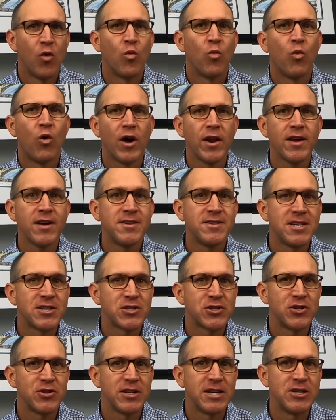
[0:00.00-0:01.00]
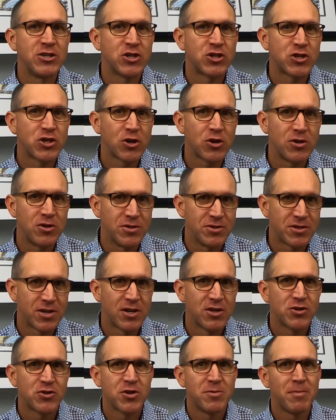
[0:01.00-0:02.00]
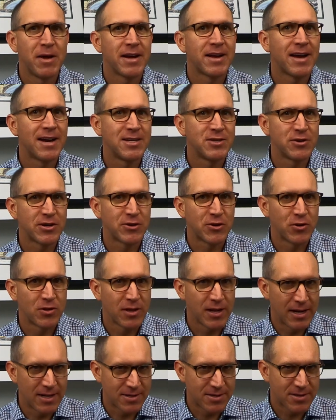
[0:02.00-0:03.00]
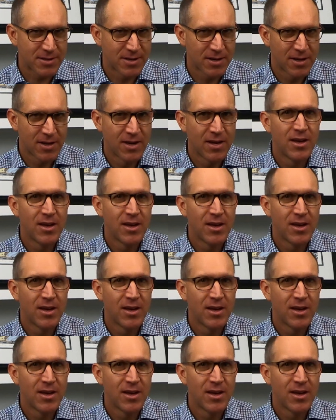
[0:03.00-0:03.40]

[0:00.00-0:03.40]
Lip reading: What additional insureds should my contractor list?